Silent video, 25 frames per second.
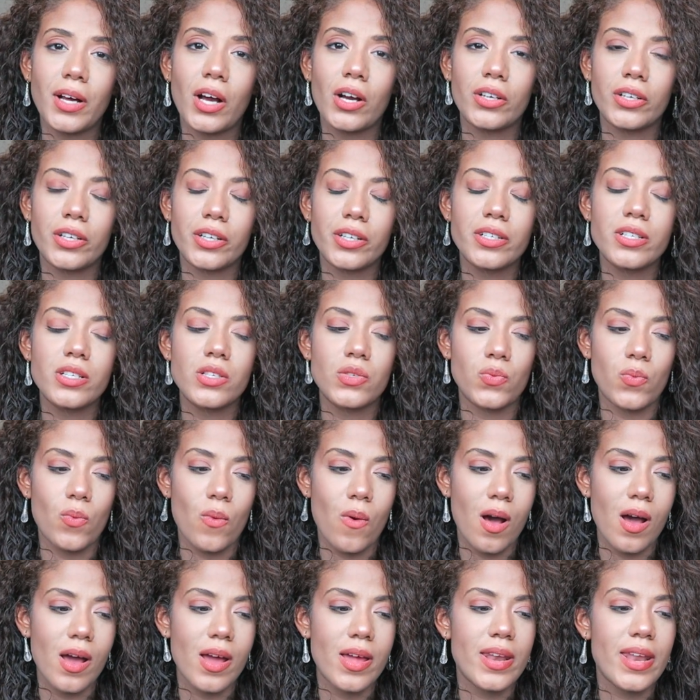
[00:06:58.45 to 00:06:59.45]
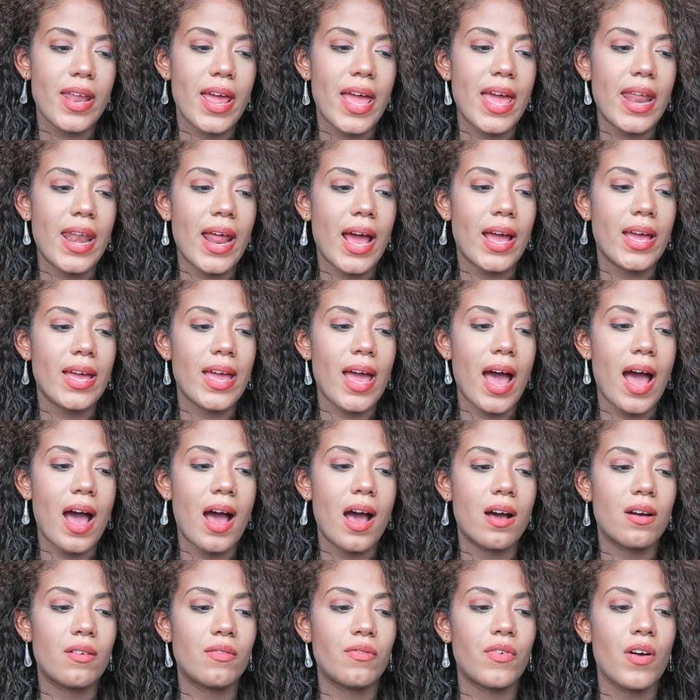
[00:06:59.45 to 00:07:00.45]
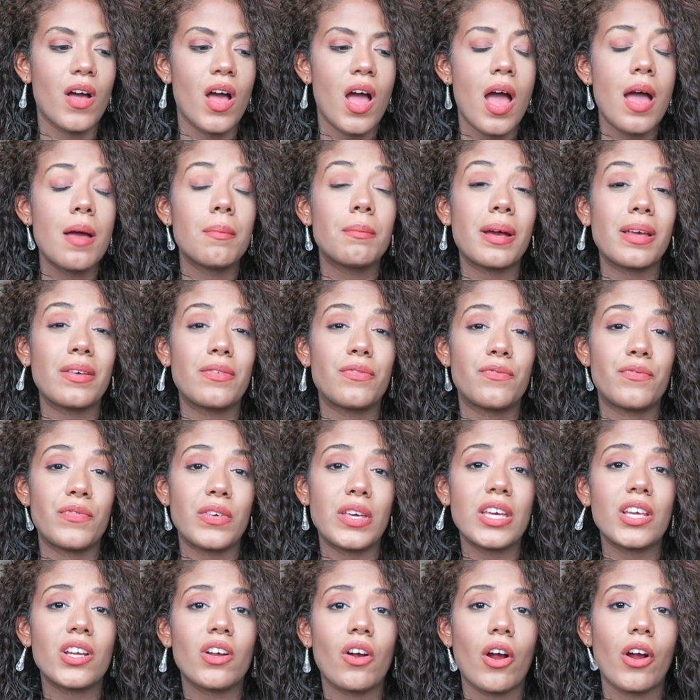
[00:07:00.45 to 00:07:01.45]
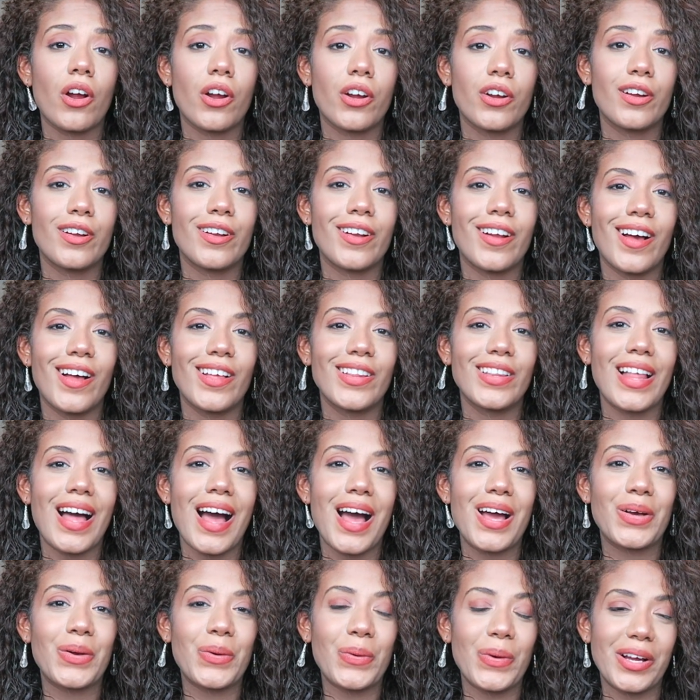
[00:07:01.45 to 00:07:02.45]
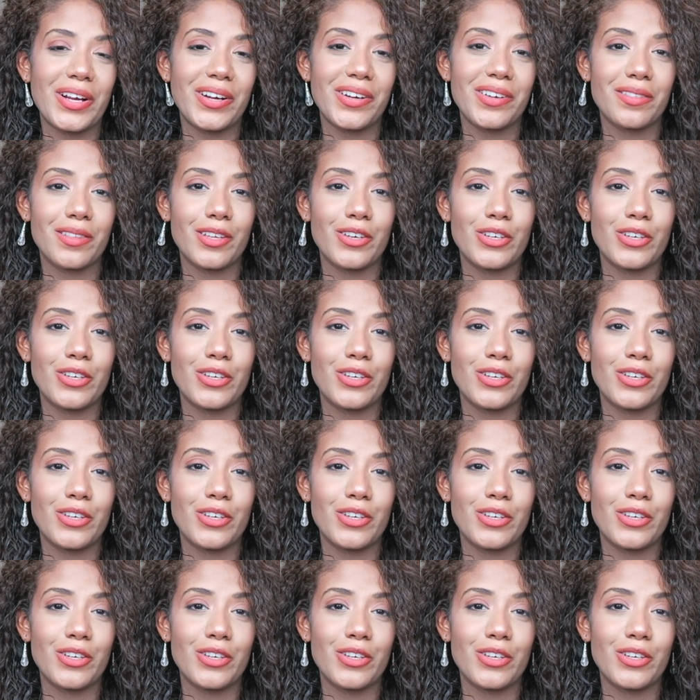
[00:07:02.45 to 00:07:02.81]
Hunger is one, and my feet hurt a lot quicker